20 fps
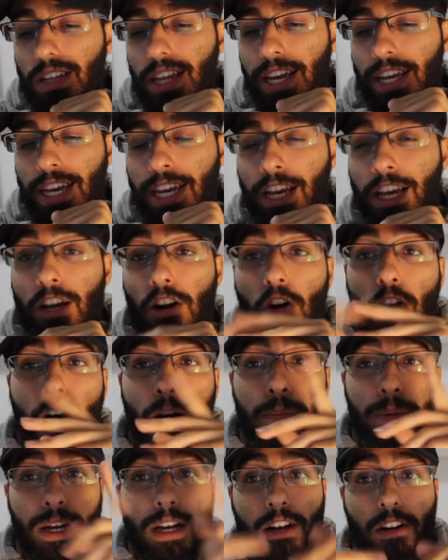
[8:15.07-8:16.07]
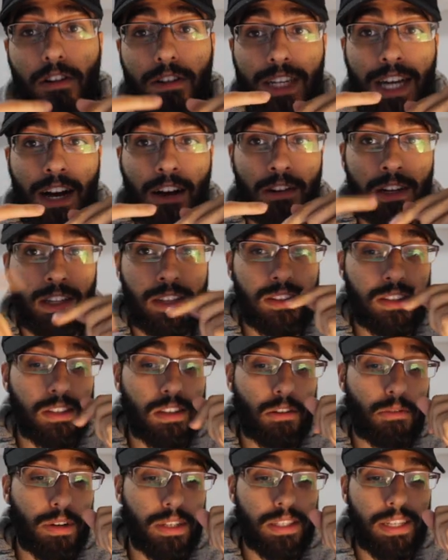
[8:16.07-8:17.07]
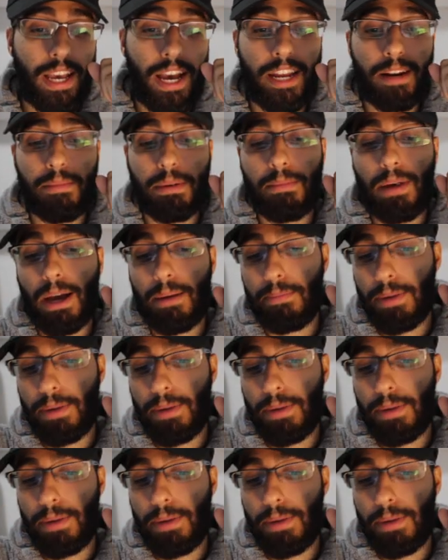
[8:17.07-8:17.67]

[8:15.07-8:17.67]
Like it could go up, it could go down. This is a risky item in my